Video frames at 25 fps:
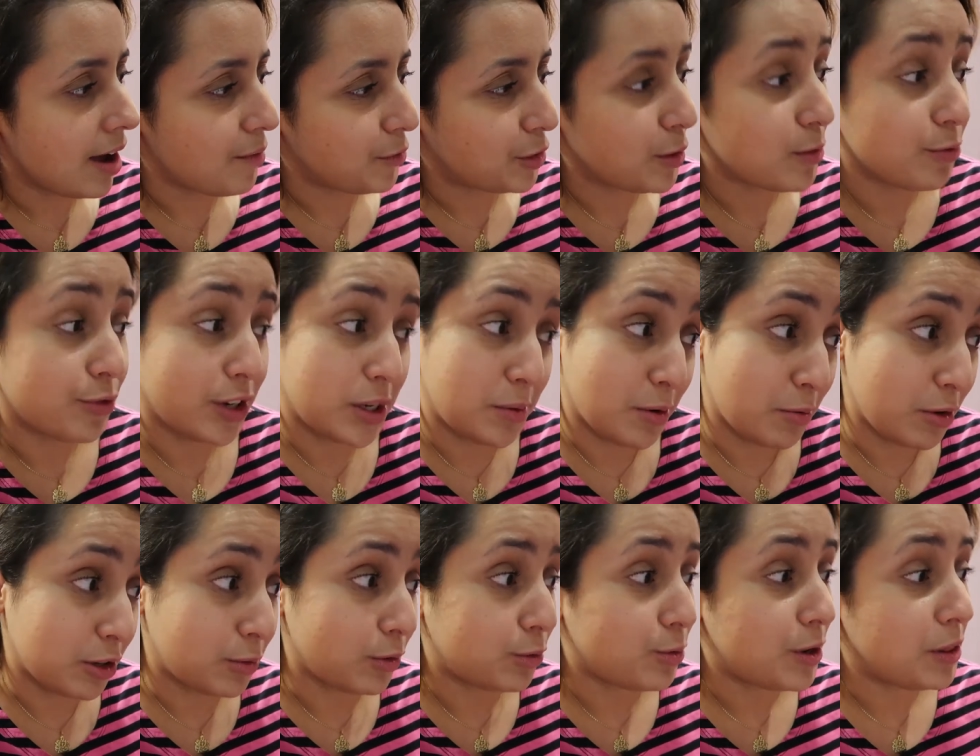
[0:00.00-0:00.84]
Some funny
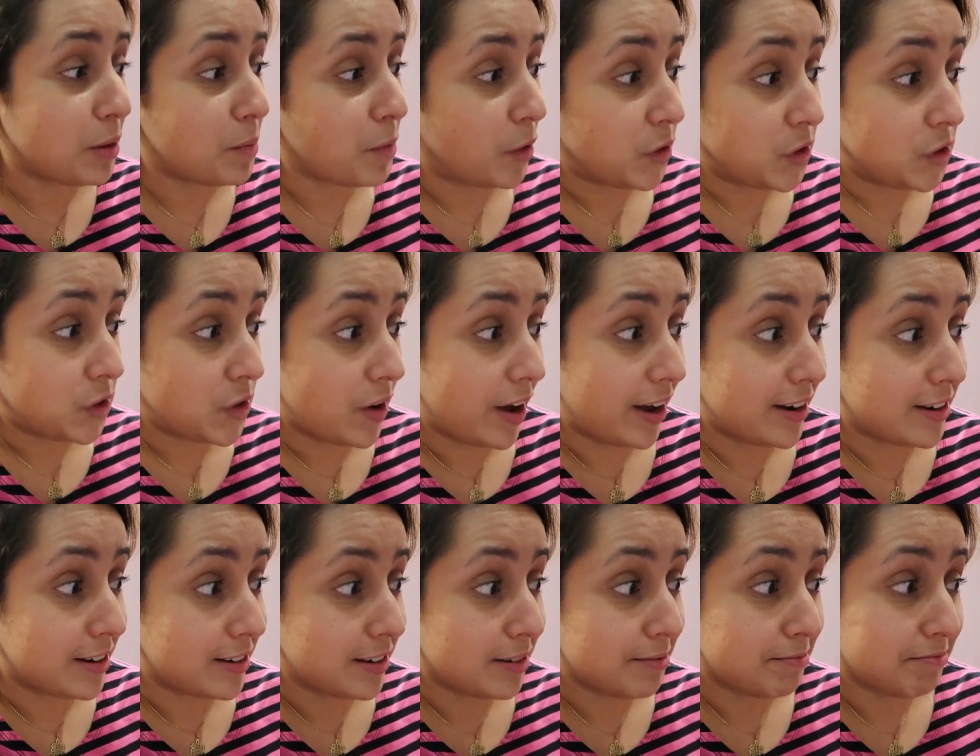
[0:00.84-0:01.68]
moments between the monster
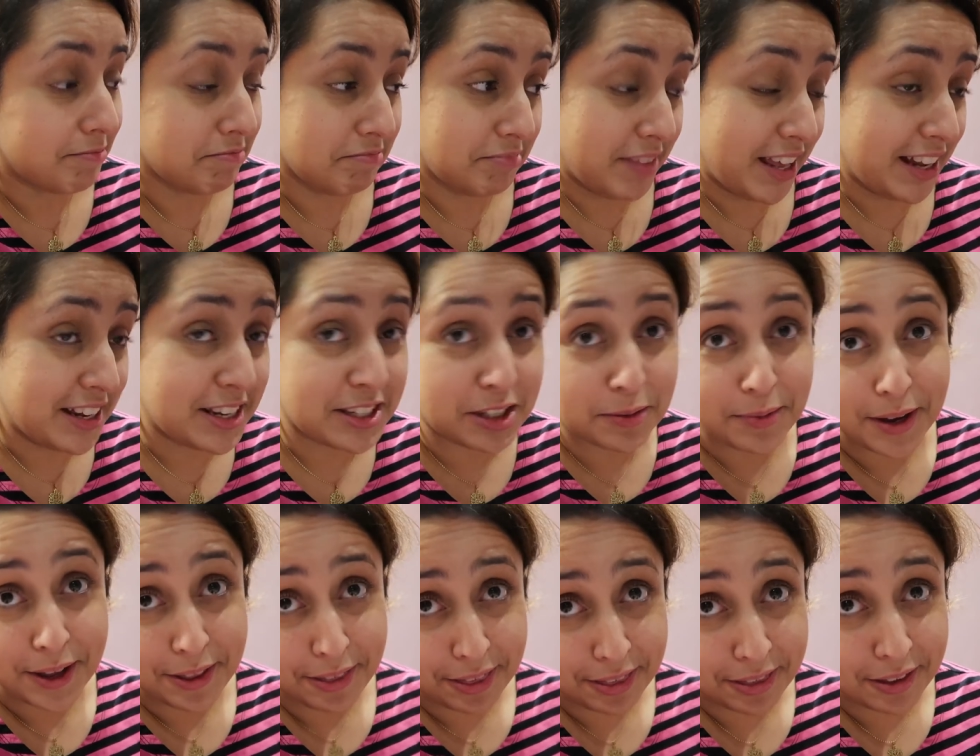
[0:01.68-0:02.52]
and
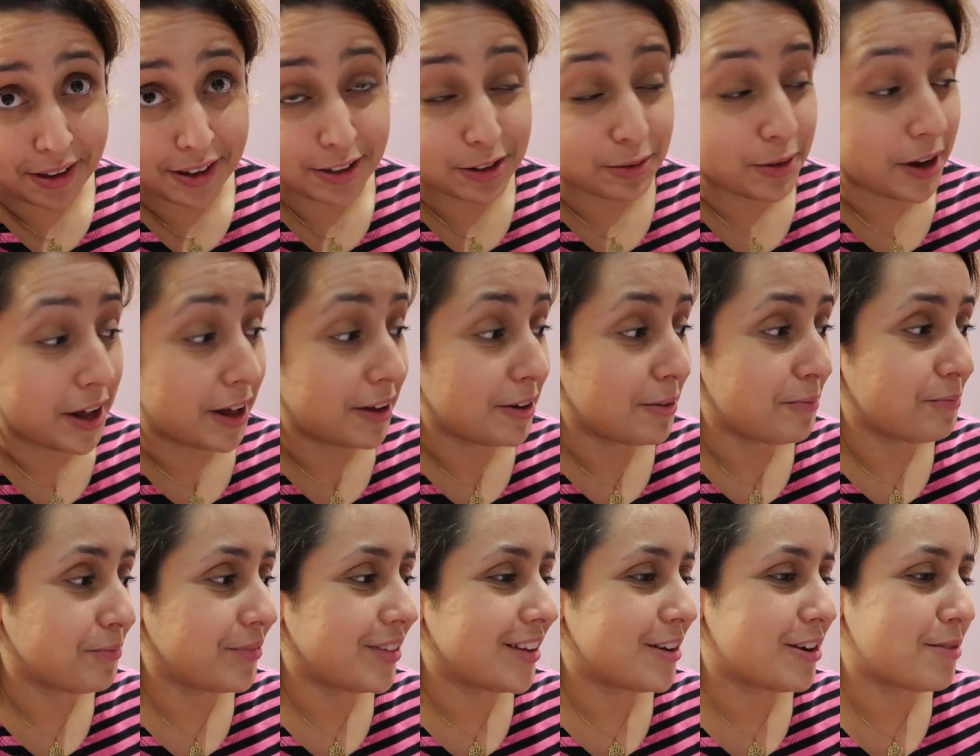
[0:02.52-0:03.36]
Elizabeth as
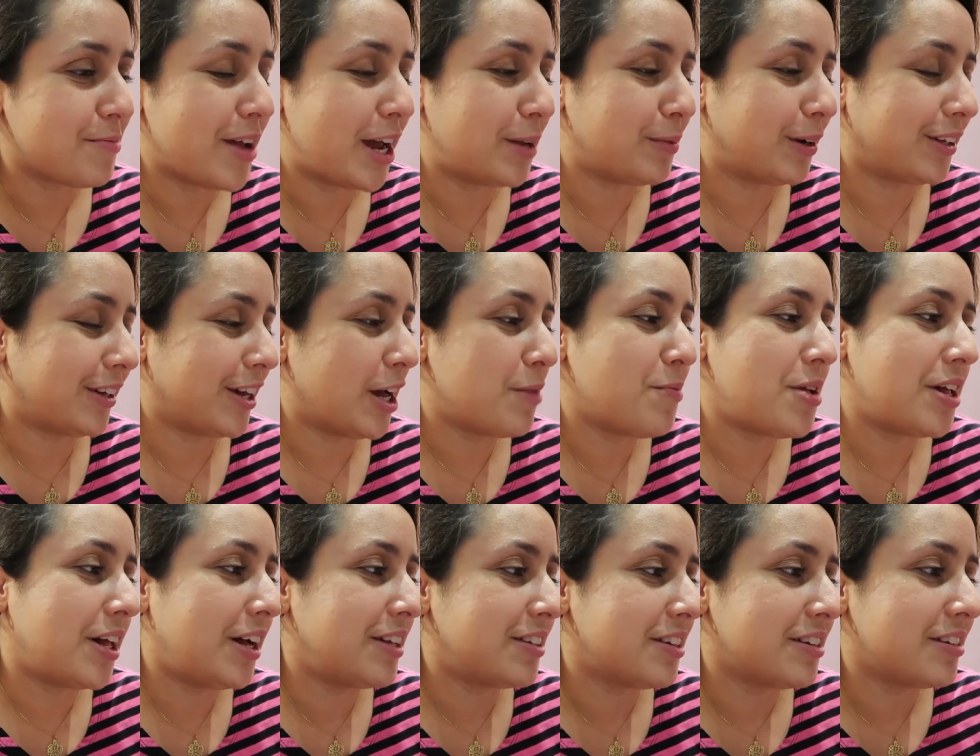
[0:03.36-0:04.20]
well, played by Dianne
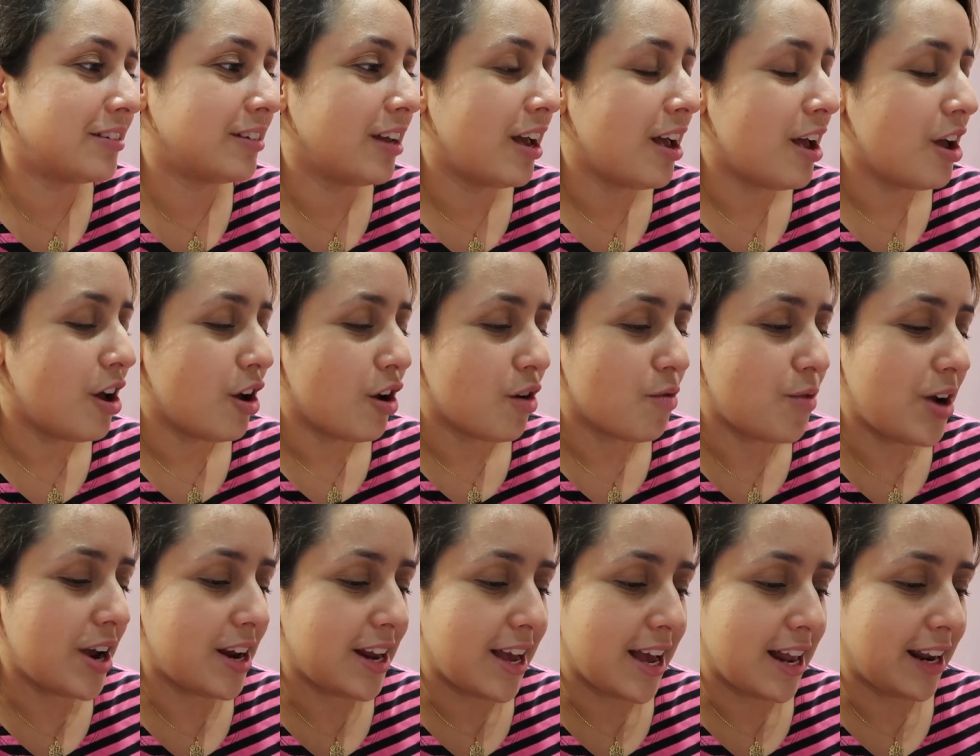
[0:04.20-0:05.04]
Pilkington.
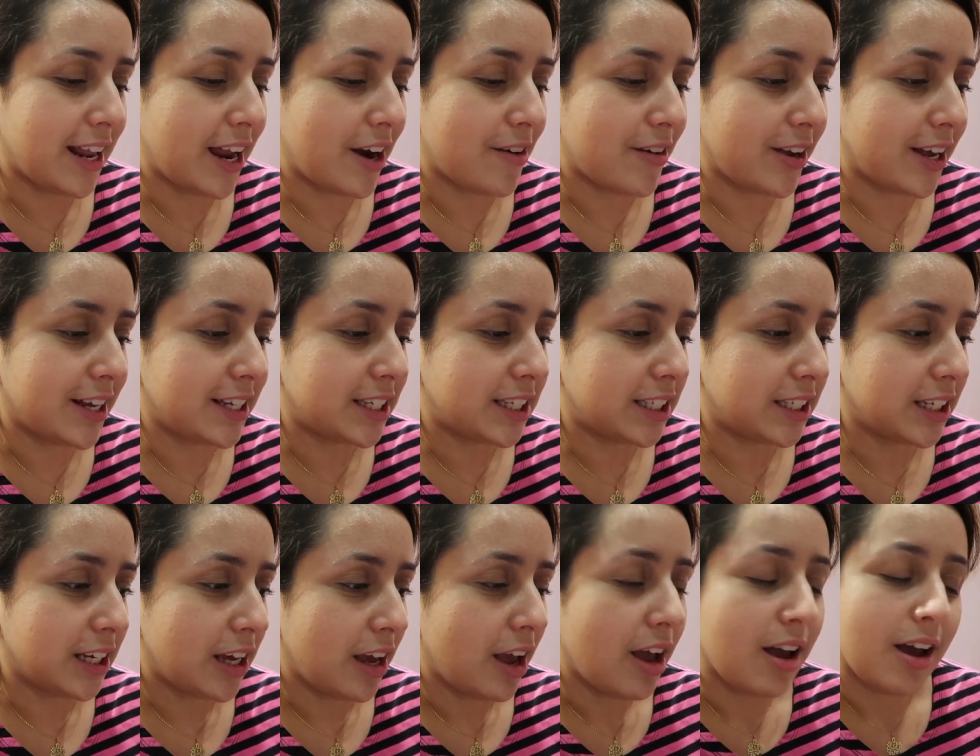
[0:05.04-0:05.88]
Really hilarious.